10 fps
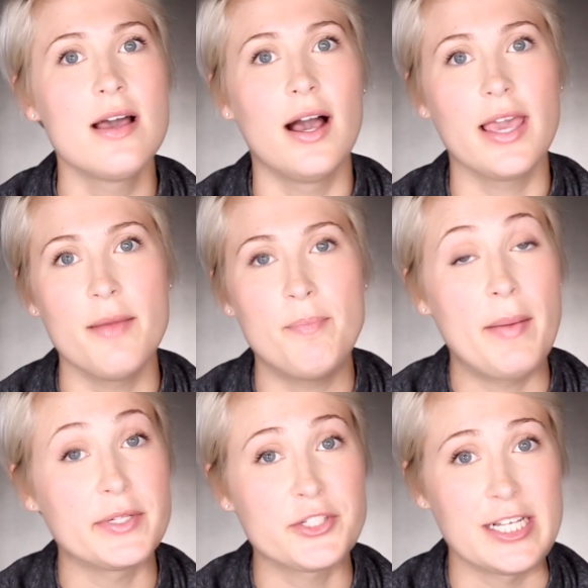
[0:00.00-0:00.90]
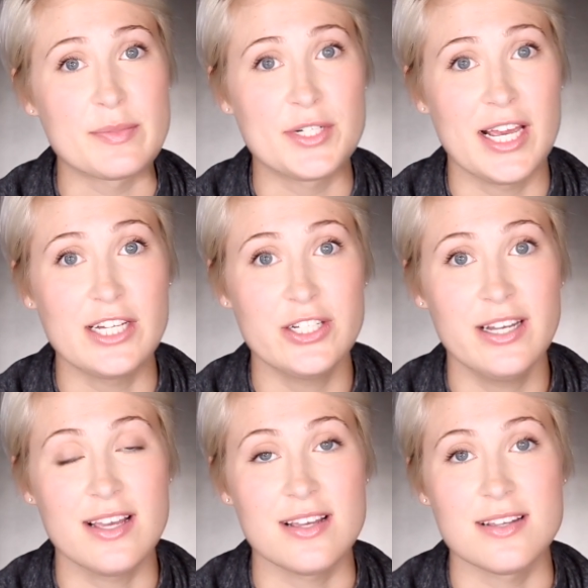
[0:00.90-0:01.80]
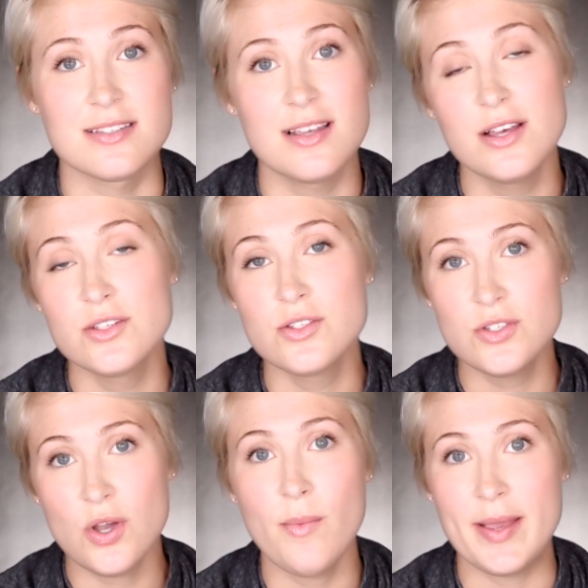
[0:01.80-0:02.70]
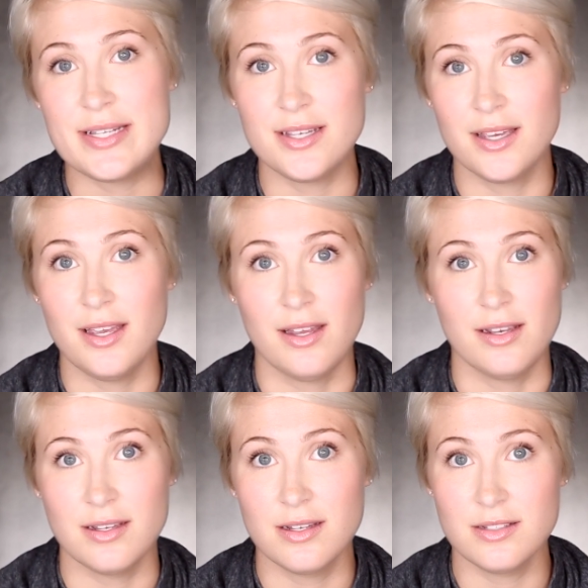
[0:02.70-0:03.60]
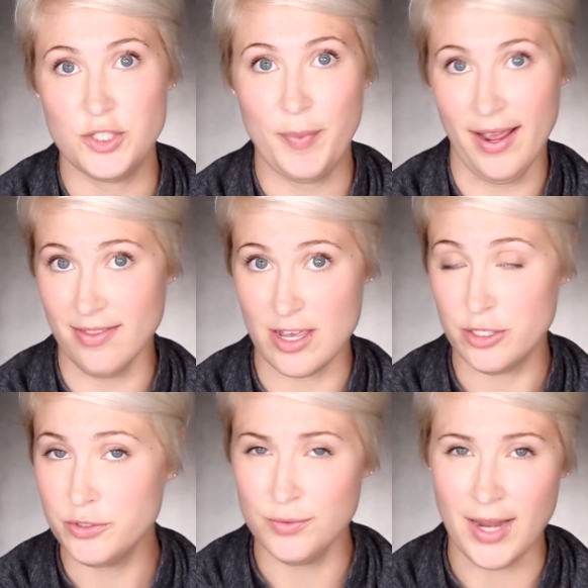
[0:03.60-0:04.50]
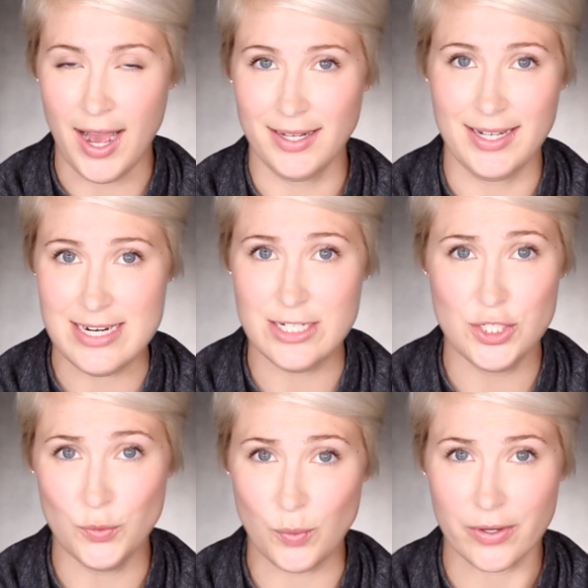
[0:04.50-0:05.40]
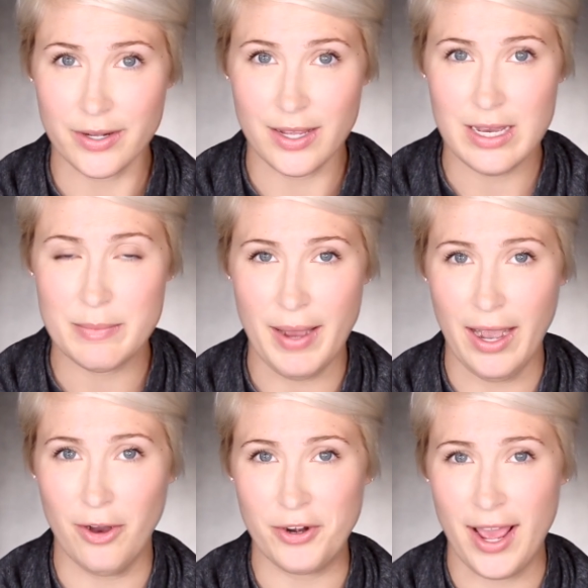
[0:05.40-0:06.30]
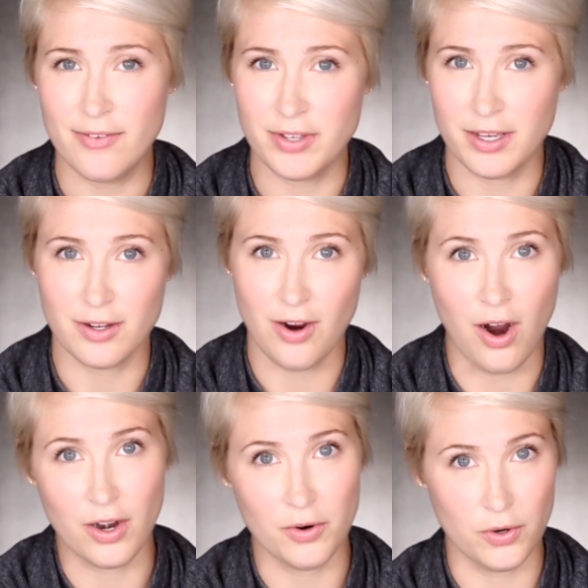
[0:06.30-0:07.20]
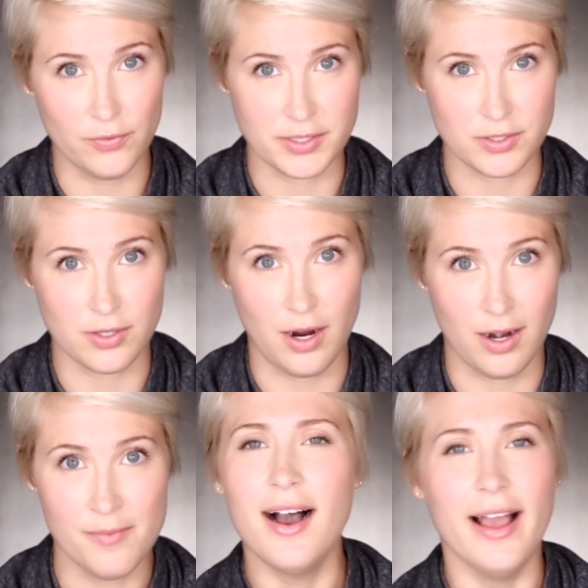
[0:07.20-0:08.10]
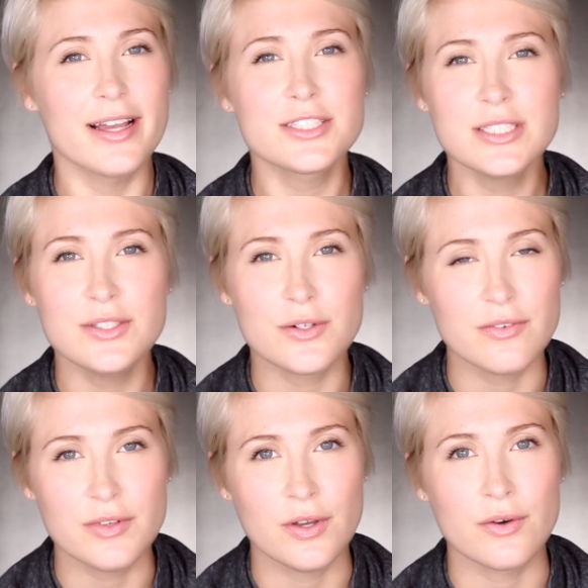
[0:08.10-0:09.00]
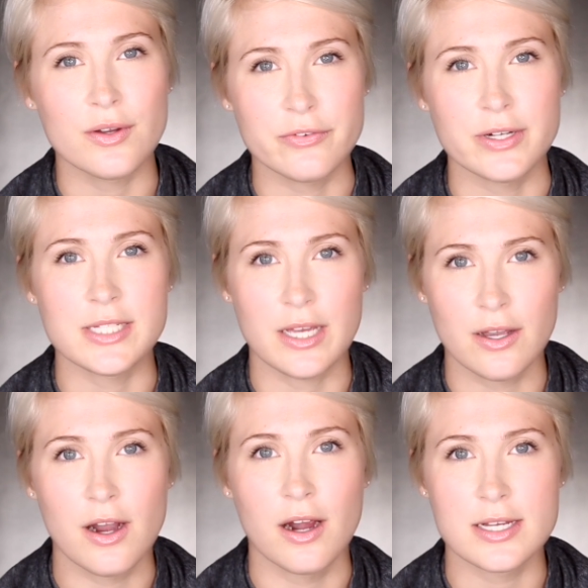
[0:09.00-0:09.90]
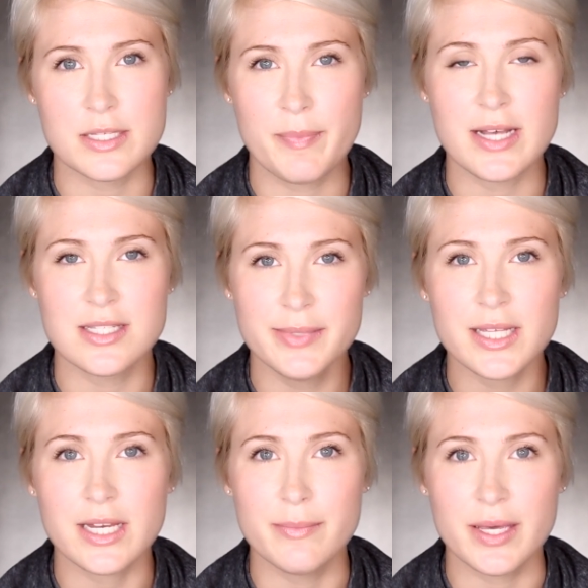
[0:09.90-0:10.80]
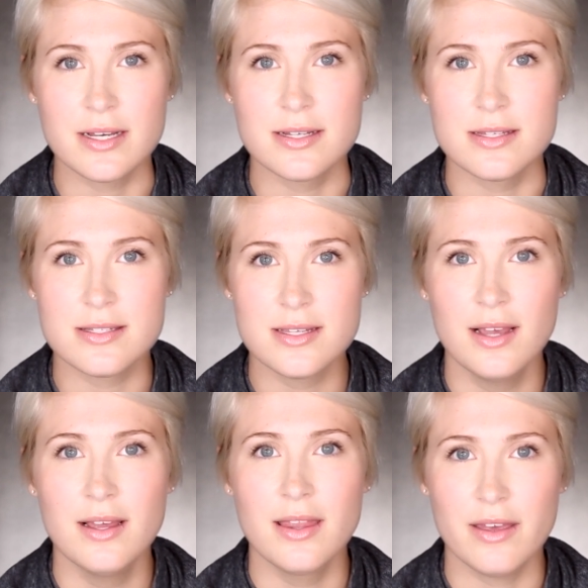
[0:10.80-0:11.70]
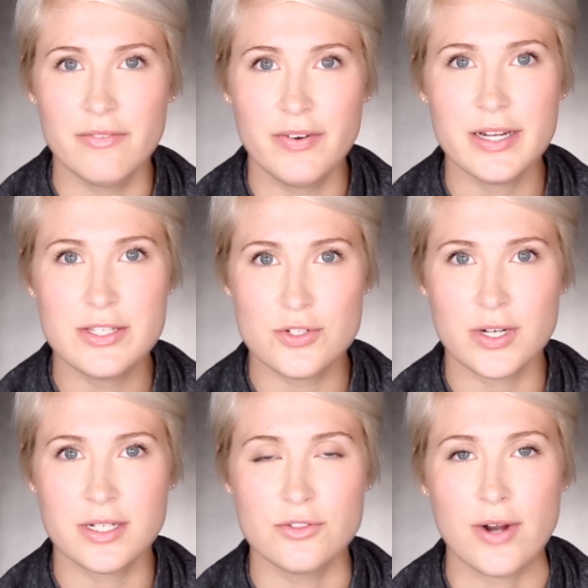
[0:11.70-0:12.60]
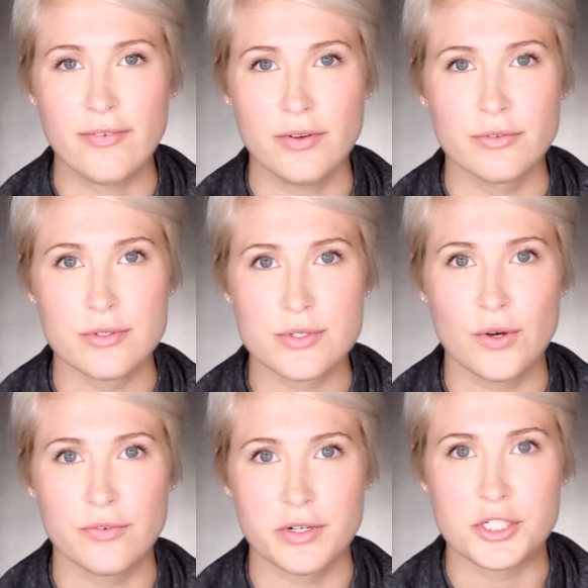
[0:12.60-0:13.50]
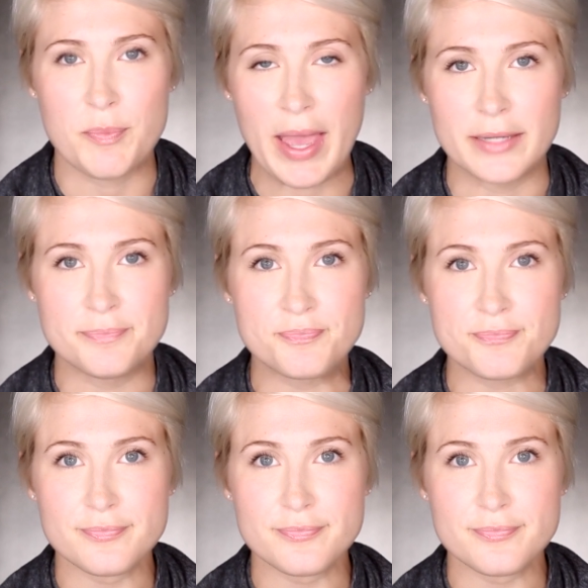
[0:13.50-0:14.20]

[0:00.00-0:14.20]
Again, public transportation is so amazing in Japan that you do not need to worry about having a car or a rental car. I actually don't even know if renting a car is a possibility because they have very strict driving rules over in Japan.